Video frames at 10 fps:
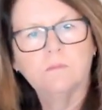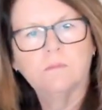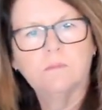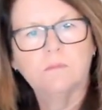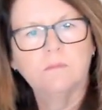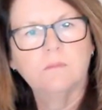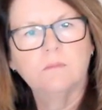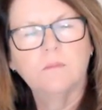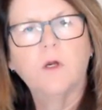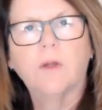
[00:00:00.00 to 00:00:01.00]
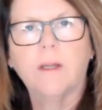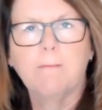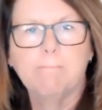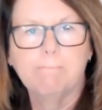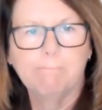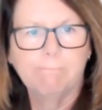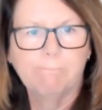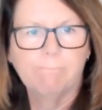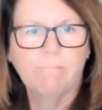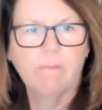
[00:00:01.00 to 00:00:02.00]

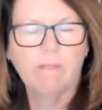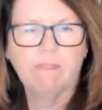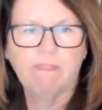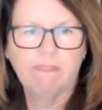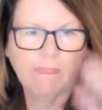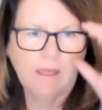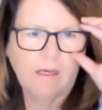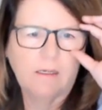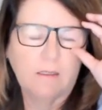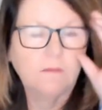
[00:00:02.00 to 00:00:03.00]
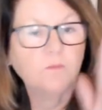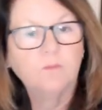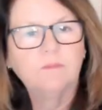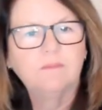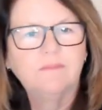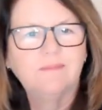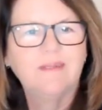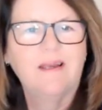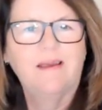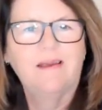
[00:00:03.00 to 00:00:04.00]

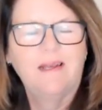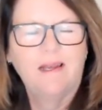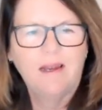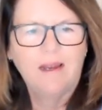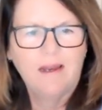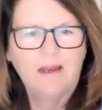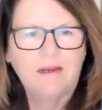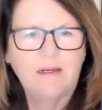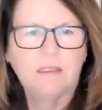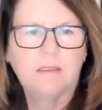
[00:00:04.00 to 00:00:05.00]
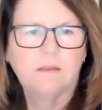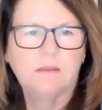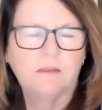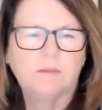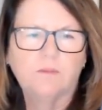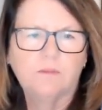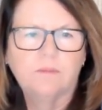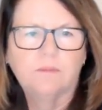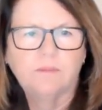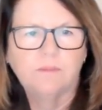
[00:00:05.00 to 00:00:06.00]

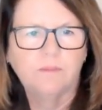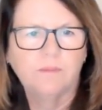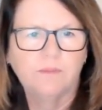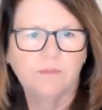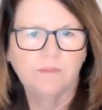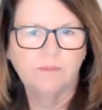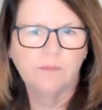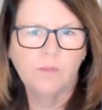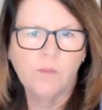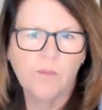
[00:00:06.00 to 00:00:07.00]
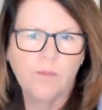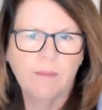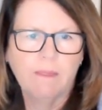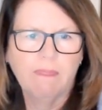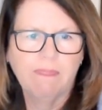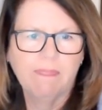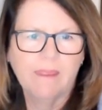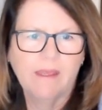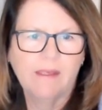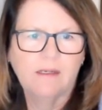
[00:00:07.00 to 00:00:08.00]
No words are spoken by the person on screen.